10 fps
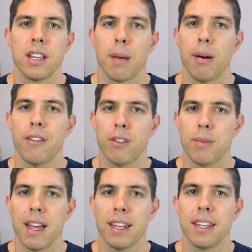Apart from
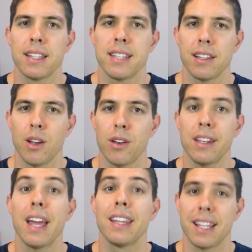that, download
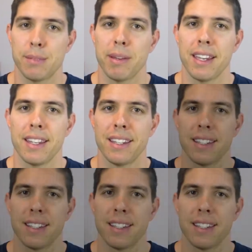it and let's begin.